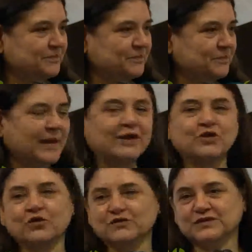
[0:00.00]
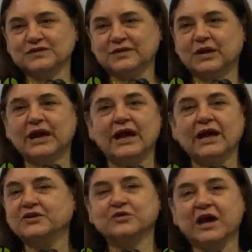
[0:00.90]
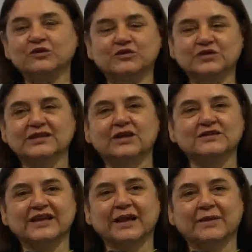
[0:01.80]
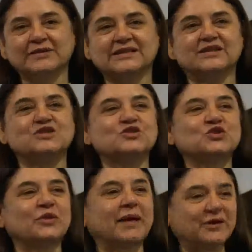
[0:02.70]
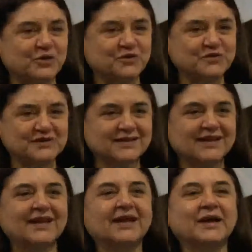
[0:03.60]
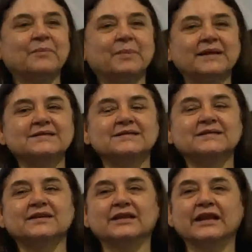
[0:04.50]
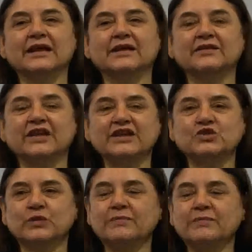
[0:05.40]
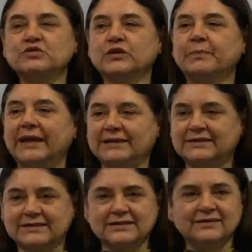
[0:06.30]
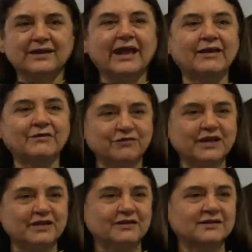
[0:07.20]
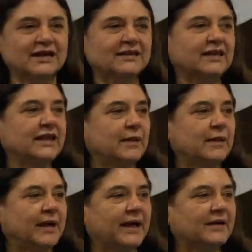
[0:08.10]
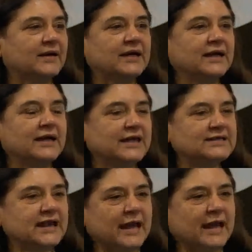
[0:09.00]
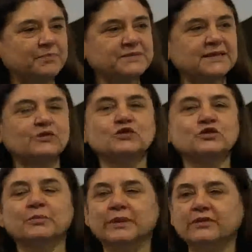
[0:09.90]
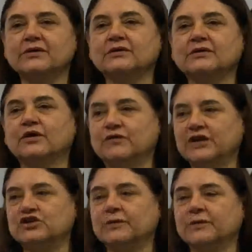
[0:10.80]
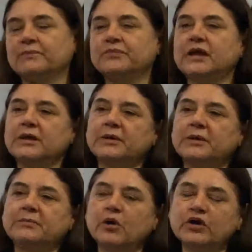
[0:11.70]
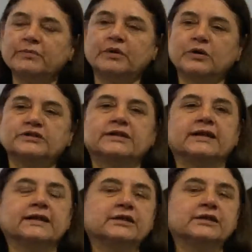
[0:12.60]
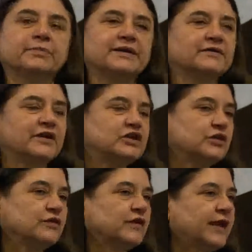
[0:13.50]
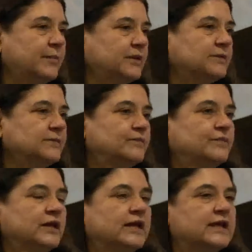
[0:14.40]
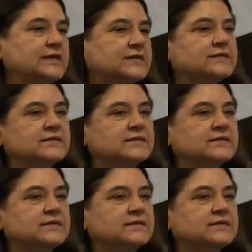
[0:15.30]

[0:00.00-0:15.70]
mangroves. I don't know how 3,000 camels can destroy mangroves, but they swim to the baits every year and then they come back. It's an absolute miracle of nature. But more importantly, the preservation of the camel is